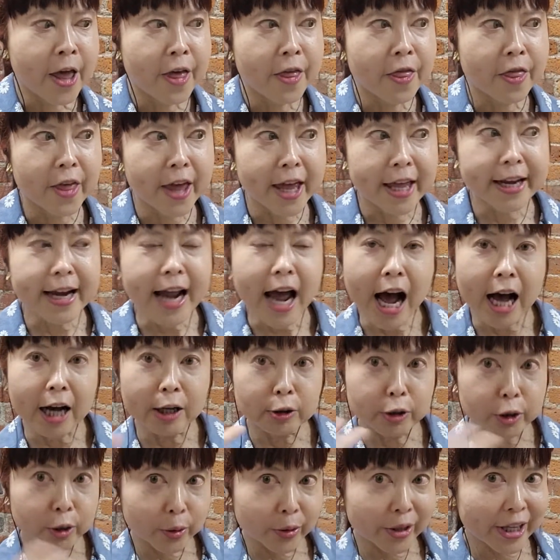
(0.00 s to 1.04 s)
Then
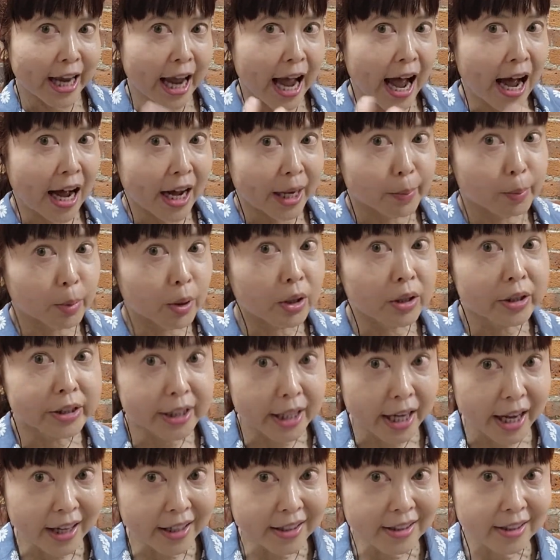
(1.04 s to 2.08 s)
I'll do the eyeball
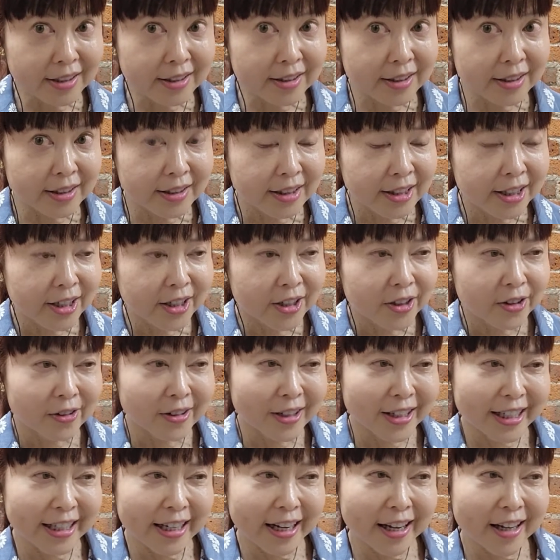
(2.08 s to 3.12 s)
test,
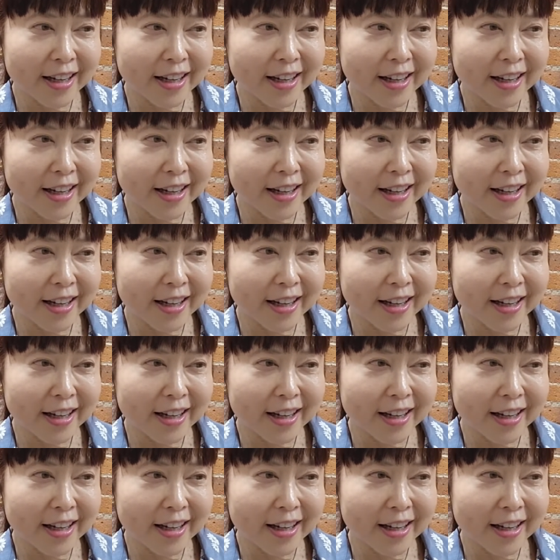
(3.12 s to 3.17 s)
right?